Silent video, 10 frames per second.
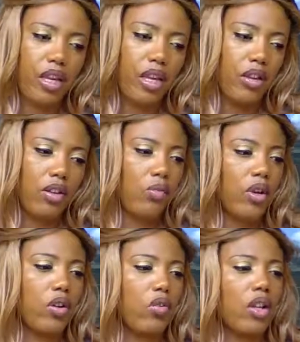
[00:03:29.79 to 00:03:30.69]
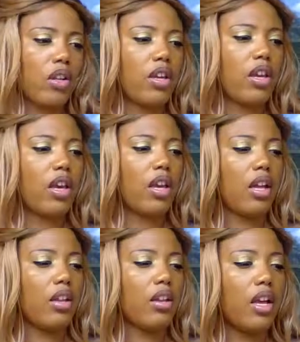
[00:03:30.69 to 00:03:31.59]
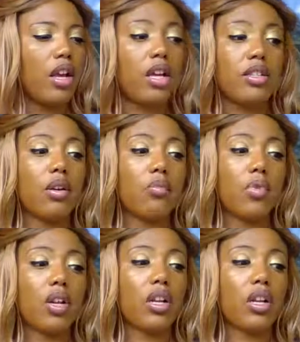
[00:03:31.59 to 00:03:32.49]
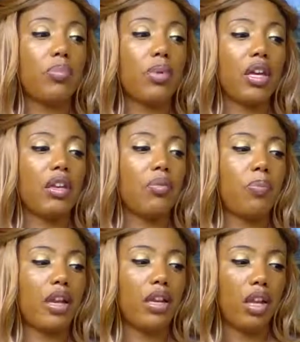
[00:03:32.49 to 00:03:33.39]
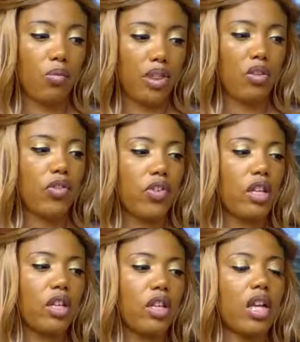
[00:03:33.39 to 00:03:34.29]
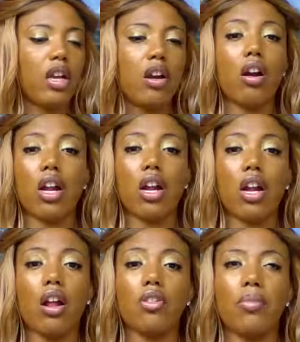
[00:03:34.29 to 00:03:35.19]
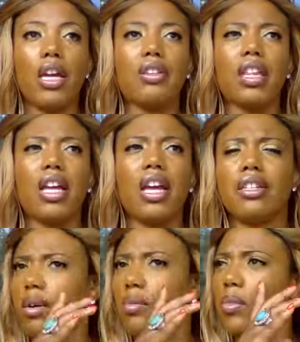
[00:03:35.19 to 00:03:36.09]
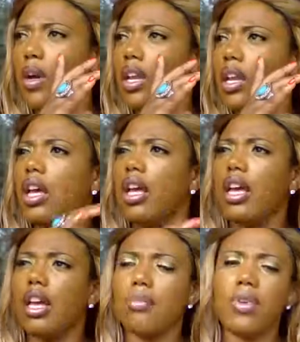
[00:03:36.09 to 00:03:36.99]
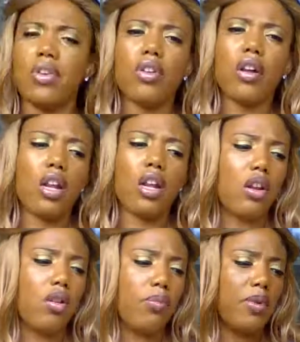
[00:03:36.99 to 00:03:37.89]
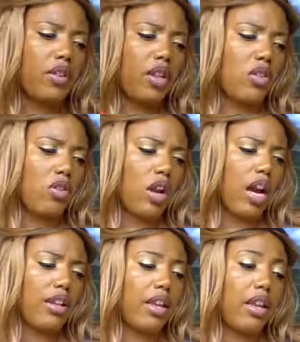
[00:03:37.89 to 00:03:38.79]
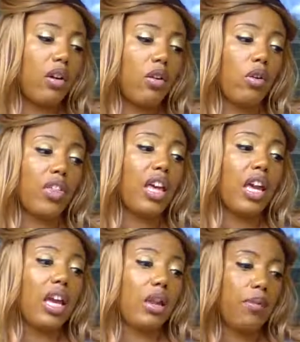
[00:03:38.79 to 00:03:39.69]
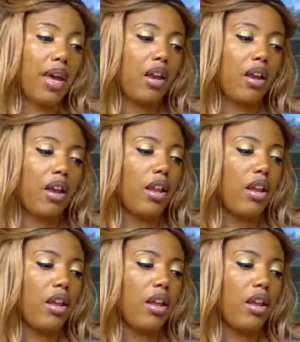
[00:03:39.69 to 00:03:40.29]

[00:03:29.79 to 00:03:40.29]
So we're going to get, someone could be expecting with this fertility card. It also means that someone could be starting a new business or idea or thinking about it.